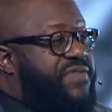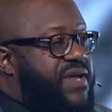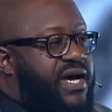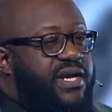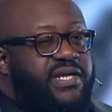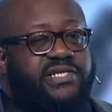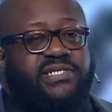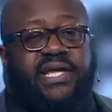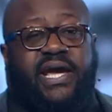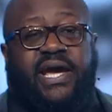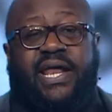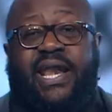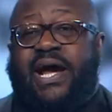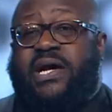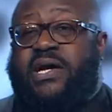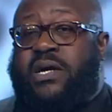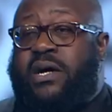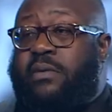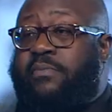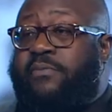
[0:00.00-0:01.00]
to understand, I
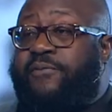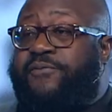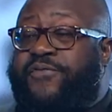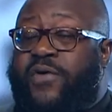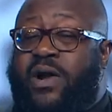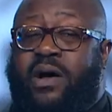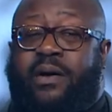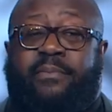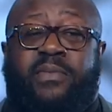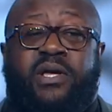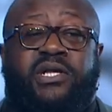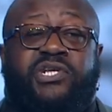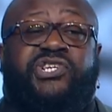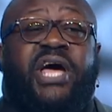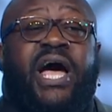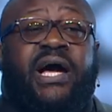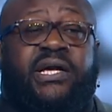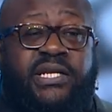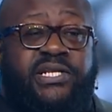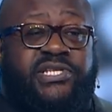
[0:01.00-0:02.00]
come from
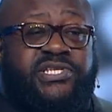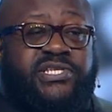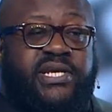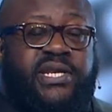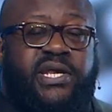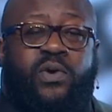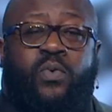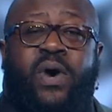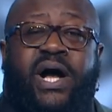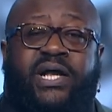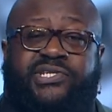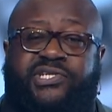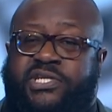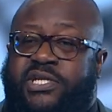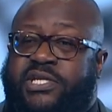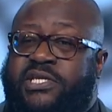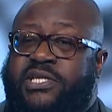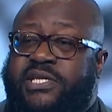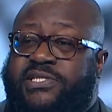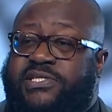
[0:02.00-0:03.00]
Chocolate City,
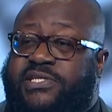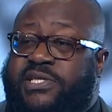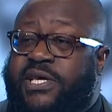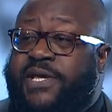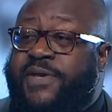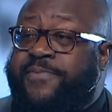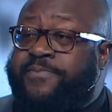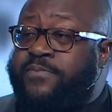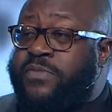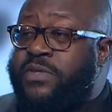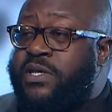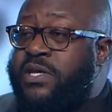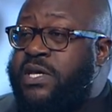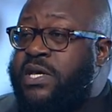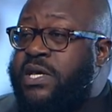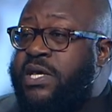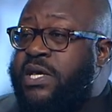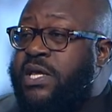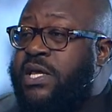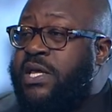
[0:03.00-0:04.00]
Washington, D.C.
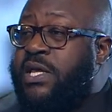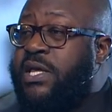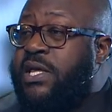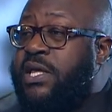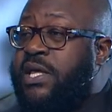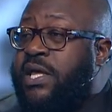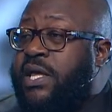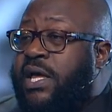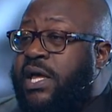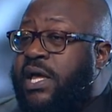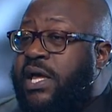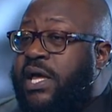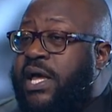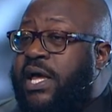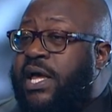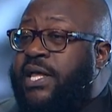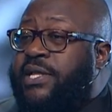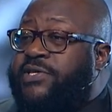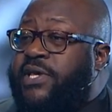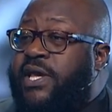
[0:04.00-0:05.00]

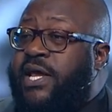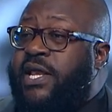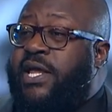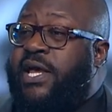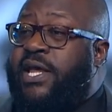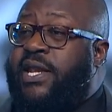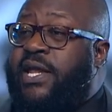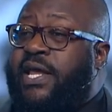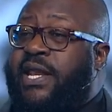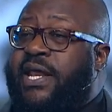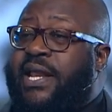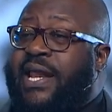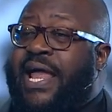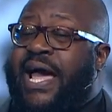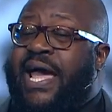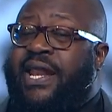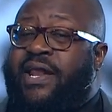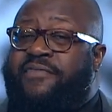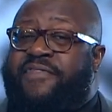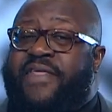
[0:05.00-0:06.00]
And, and, and, and in
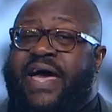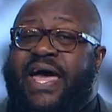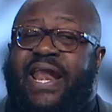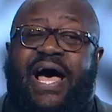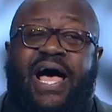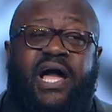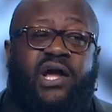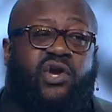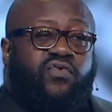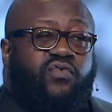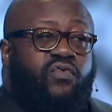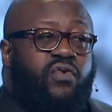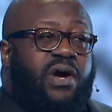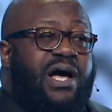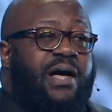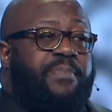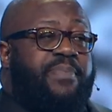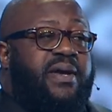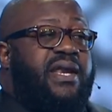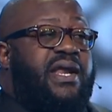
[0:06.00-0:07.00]
light of that, I grew
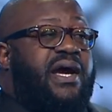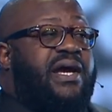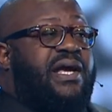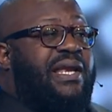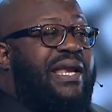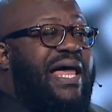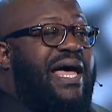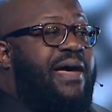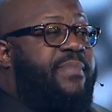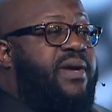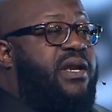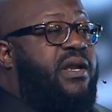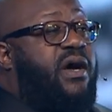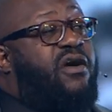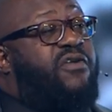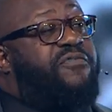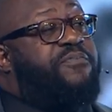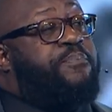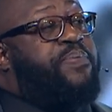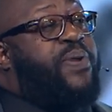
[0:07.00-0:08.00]
up in a climate
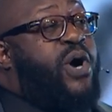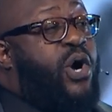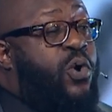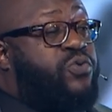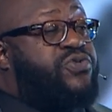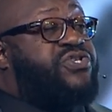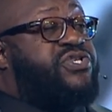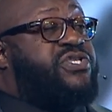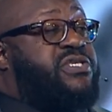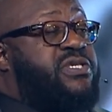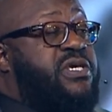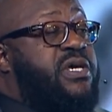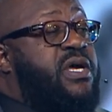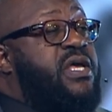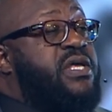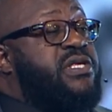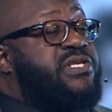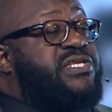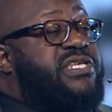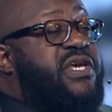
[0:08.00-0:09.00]
of post
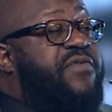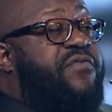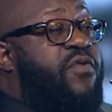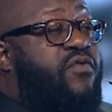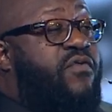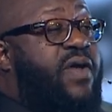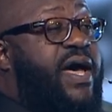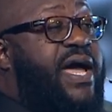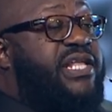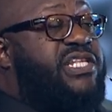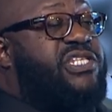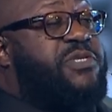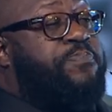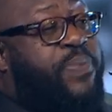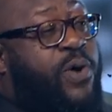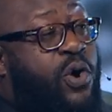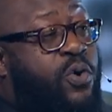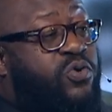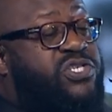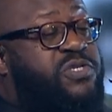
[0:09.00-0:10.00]
civil rights,
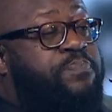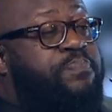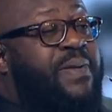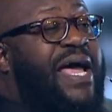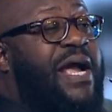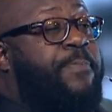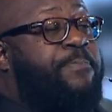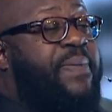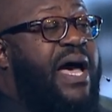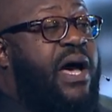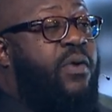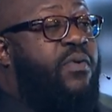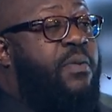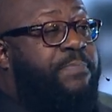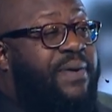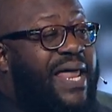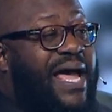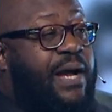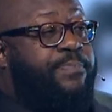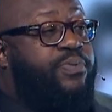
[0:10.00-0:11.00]
post black power,
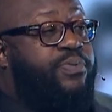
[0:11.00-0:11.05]
black